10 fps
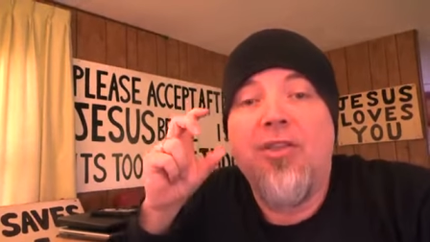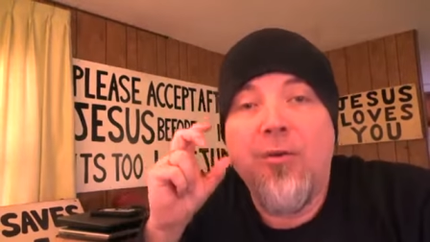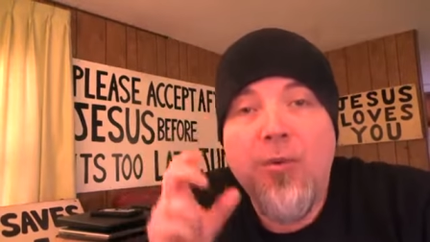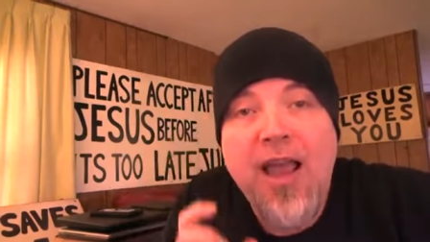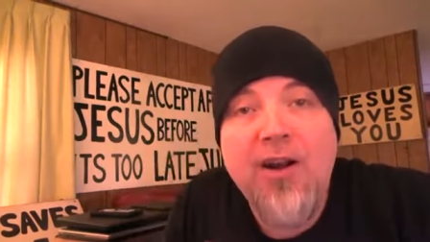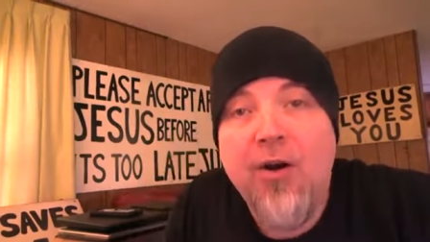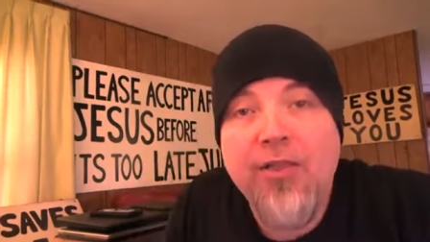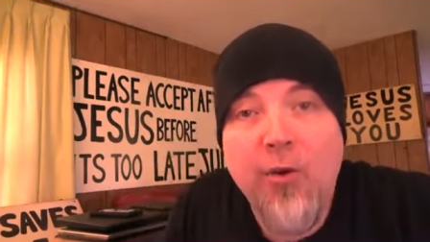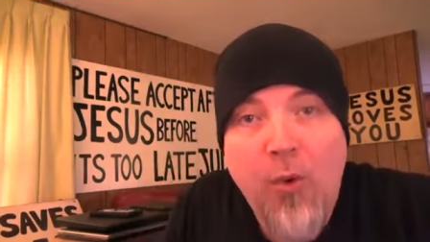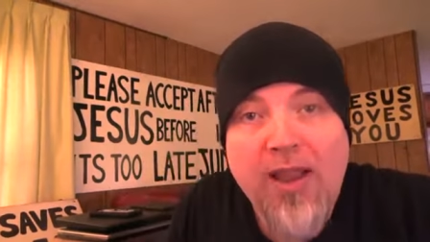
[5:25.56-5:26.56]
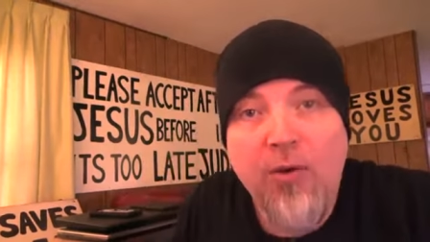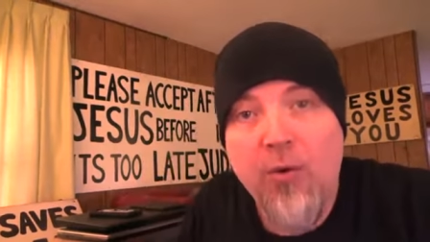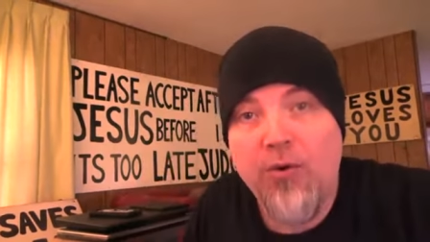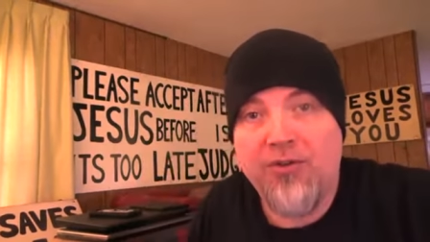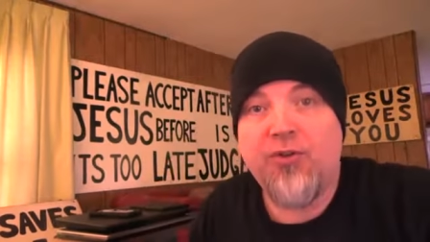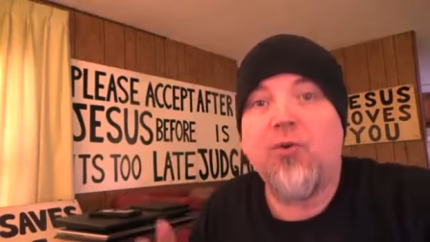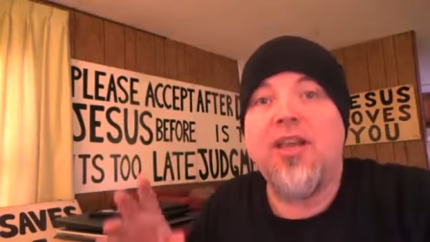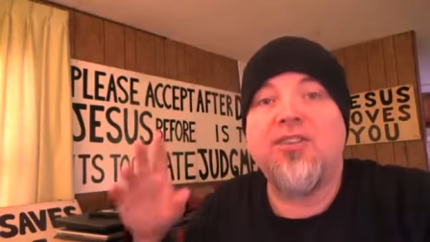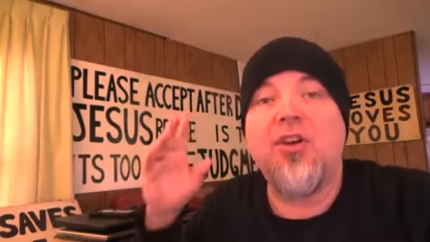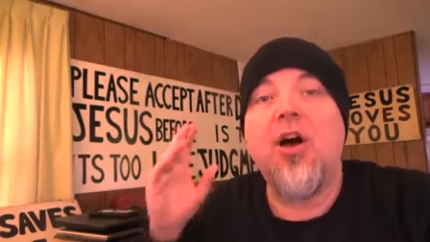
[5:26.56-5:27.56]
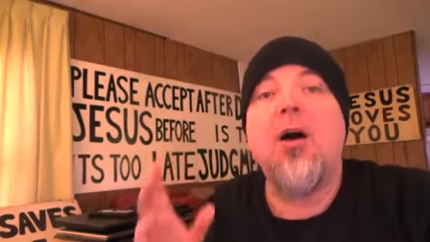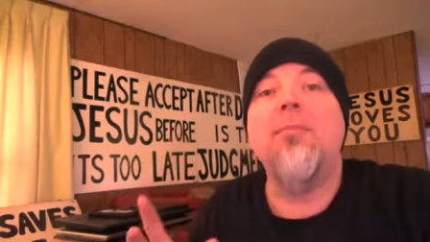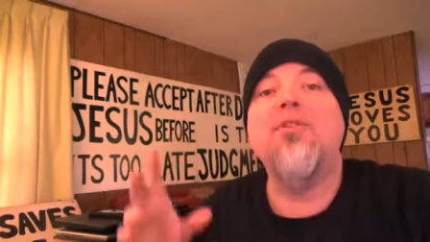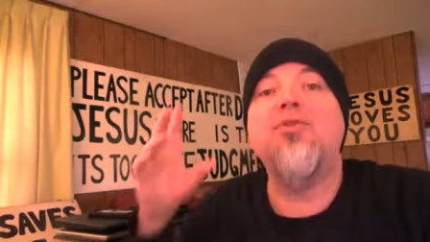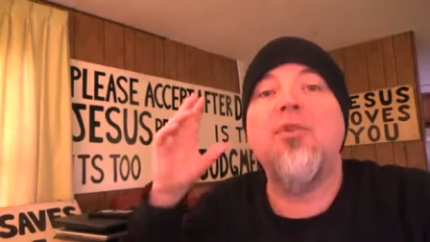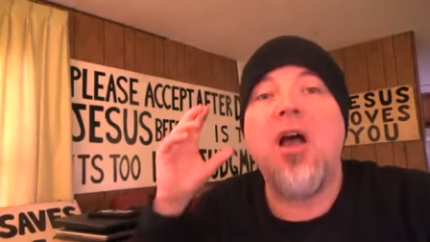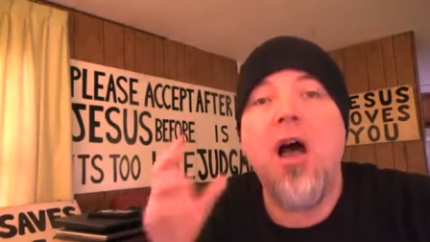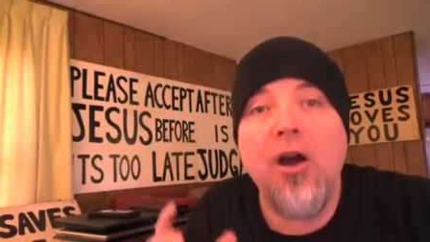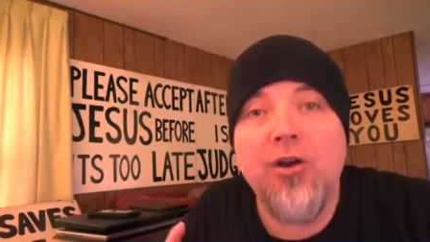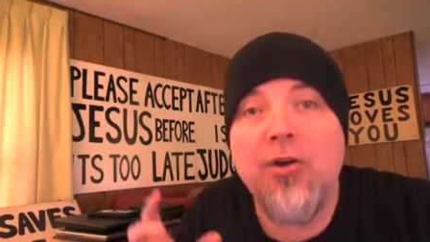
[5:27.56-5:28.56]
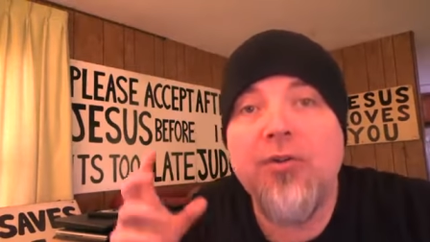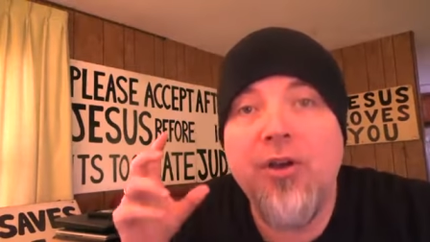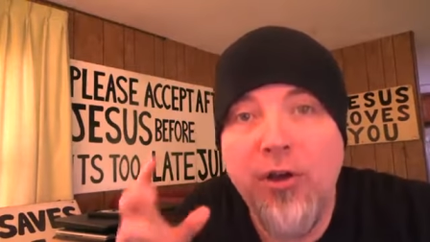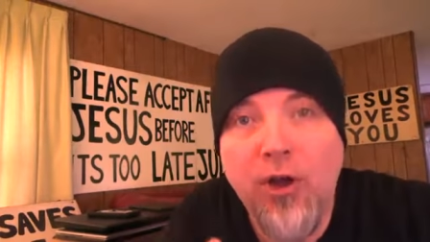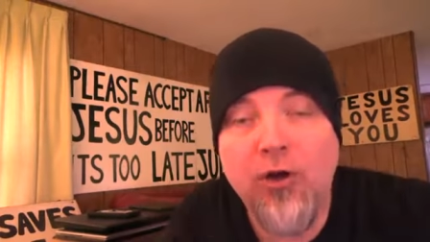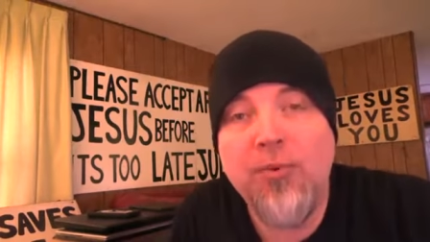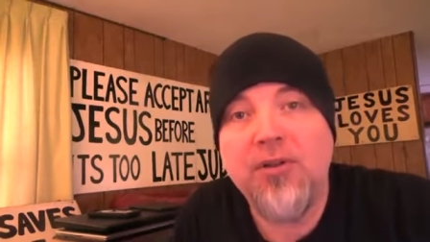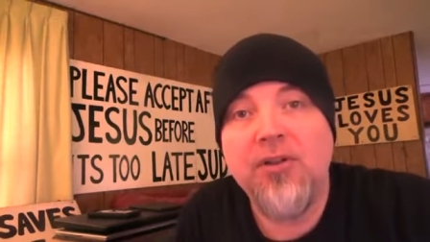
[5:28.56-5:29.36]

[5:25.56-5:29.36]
the rider on the white horse who has come to conquer the globe.